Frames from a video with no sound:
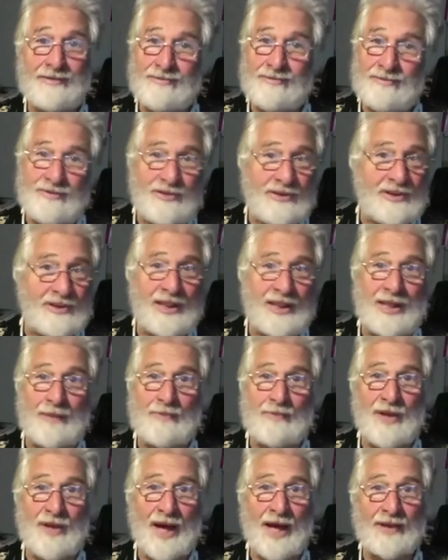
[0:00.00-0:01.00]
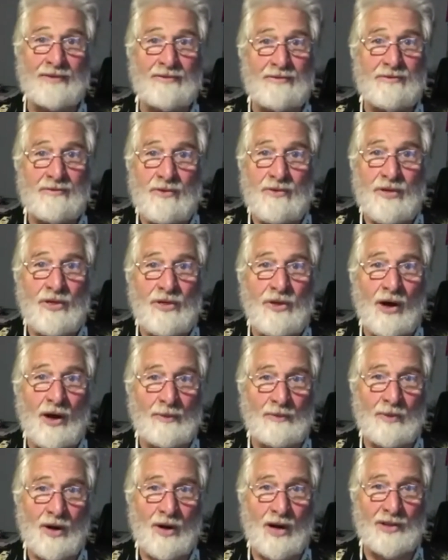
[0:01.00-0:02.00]
keep that thought
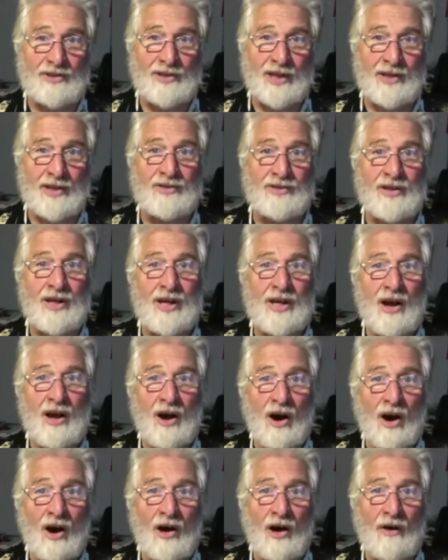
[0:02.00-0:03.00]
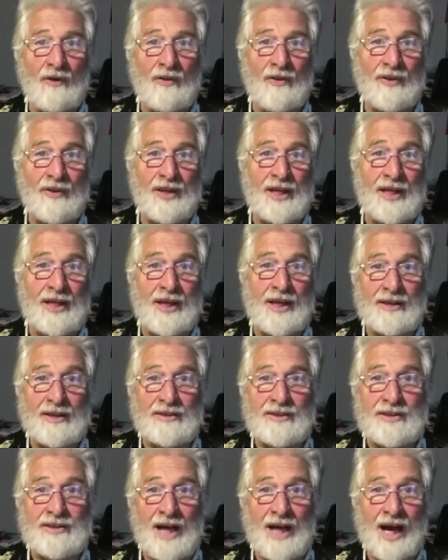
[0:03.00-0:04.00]
process on the
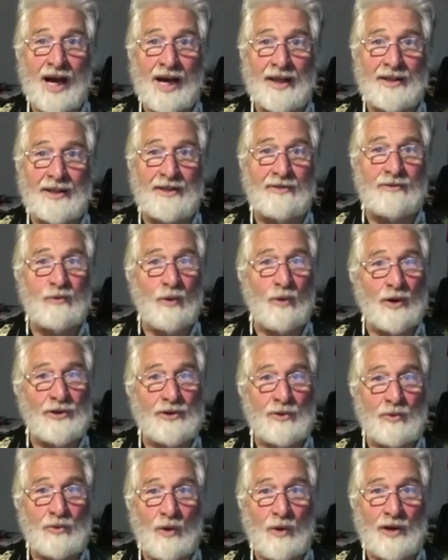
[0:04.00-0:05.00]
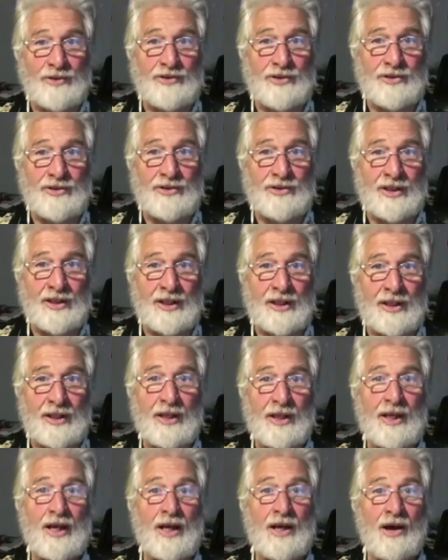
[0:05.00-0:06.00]
side of what you want to see,
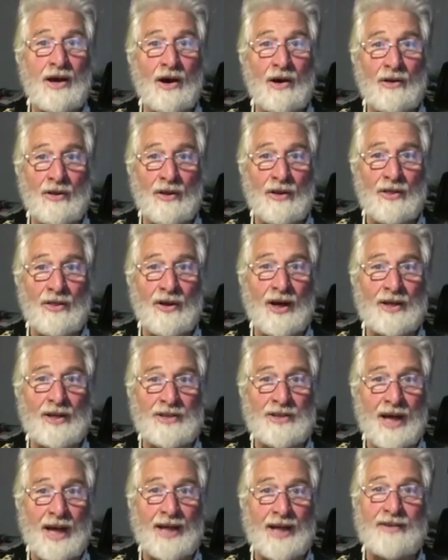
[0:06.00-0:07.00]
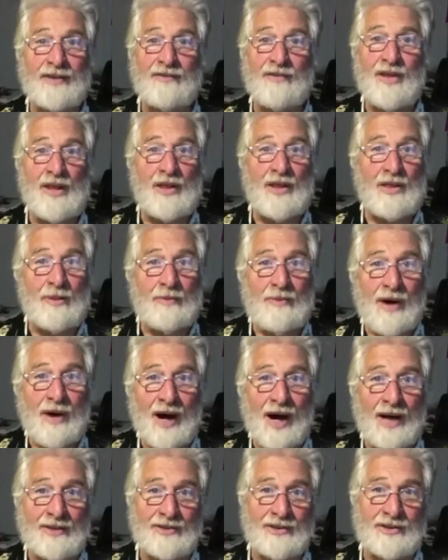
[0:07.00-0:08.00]
on the side of the
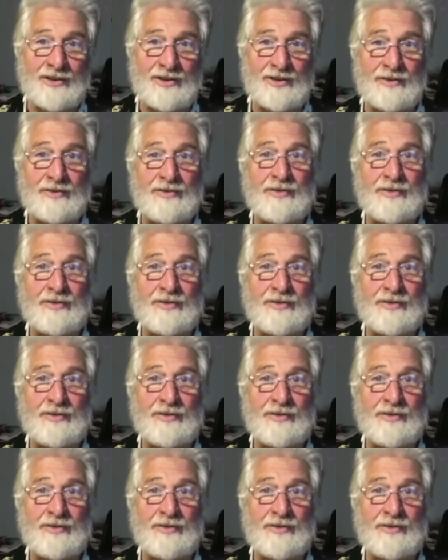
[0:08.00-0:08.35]
positive